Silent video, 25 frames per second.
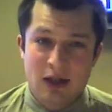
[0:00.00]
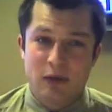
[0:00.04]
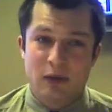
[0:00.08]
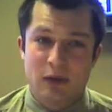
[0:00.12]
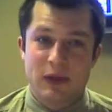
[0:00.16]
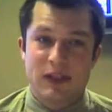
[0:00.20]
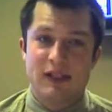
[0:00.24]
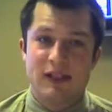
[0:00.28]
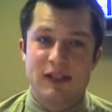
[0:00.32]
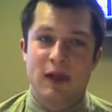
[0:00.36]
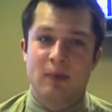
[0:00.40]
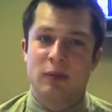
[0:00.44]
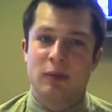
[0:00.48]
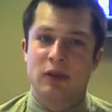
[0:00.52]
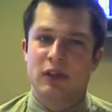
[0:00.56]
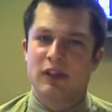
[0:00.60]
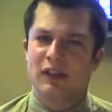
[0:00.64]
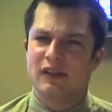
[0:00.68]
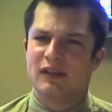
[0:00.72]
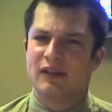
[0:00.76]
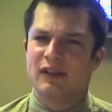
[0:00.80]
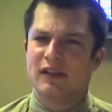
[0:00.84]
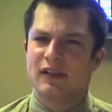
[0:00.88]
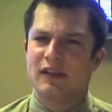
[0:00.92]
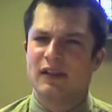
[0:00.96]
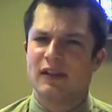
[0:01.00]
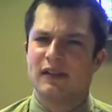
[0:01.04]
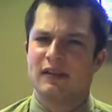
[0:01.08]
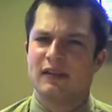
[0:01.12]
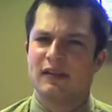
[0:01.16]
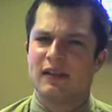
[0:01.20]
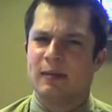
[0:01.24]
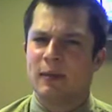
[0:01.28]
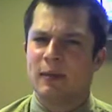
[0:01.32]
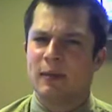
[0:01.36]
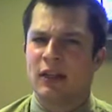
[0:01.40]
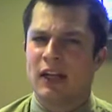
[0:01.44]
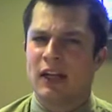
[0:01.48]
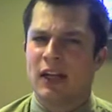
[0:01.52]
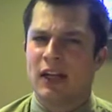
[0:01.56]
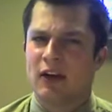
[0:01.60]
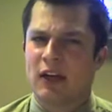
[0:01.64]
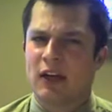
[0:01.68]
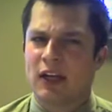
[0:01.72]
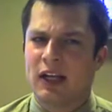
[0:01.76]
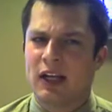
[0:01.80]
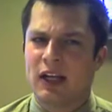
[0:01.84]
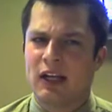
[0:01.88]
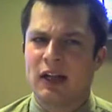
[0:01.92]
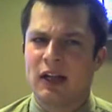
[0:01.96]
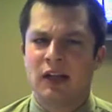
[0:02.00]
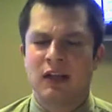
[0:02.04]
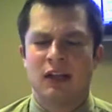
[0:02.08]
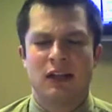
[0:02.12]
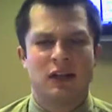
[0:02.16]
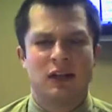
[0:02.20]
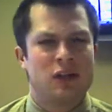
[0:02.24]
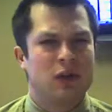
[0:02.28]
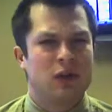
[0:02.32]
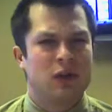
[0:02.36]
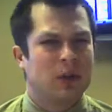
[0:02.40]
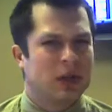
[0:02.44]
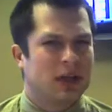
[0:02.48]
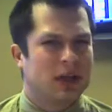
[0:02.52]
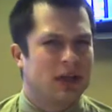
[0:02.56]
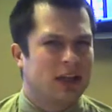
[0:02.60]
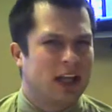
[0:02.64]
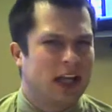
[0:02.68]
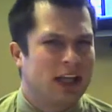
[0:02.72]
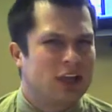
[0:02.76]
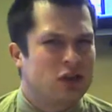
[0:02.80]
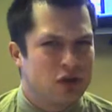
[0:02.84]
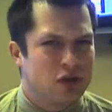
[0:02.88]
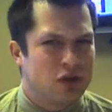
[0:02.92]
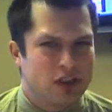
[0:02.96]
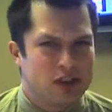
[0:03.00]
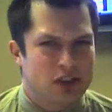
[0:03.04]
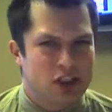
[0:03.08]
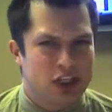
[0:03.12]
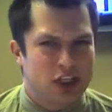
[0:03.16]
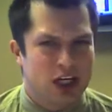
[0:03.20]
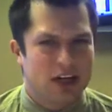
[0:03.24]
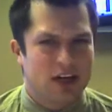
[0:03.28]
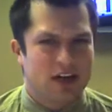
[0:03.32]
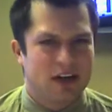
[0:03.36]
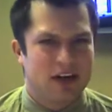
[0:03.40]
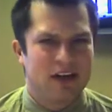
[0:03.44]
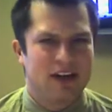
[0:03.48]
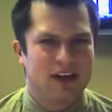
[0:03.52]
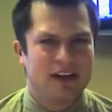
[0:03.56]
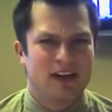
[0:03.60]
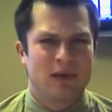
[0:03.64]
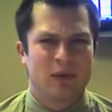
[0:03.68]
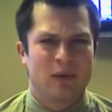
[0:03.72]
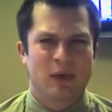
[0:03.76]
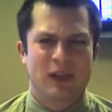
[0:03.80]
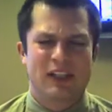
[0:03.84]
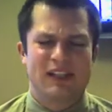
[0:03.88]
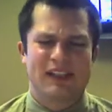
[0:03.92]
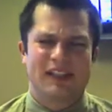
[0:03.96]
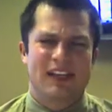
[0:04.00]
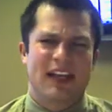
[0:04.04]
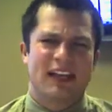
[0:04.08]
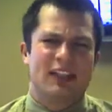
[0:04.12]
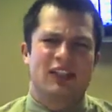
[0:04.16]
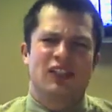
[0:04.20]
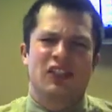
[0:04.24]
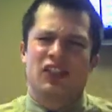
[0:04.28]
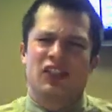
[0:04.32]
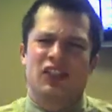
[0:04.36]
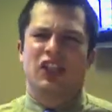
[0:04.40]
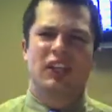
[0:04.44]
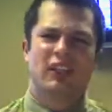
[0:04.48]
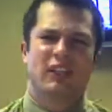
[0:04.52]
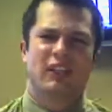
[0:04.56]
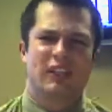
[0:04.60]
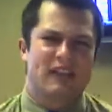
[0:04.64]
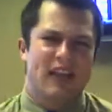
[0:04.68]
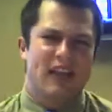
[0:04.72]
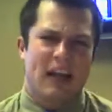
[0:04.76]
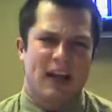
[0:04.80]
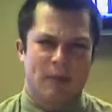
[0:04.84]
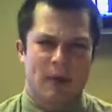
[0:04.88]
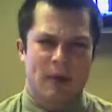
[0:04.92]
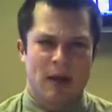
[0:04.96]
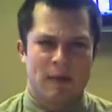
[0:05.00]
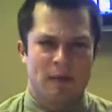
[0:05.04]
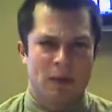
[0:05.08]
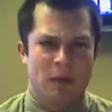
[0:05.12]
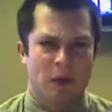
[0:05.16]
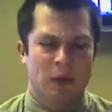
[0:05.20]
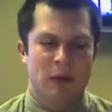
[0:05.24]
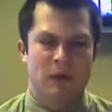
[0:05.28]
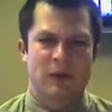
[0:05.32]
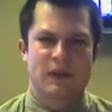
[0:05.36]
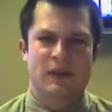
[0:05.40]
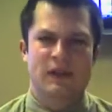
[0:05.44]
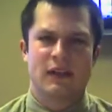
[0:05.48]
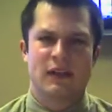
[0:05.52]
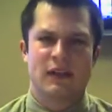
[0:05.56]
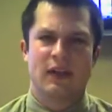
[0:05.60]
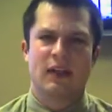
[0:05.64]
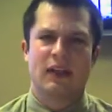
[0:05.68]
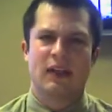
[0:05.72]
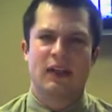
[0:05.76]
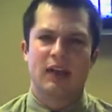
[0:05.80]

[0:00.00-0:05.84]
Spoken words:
resembles similarity to an electric chair, which sends chills down my bones.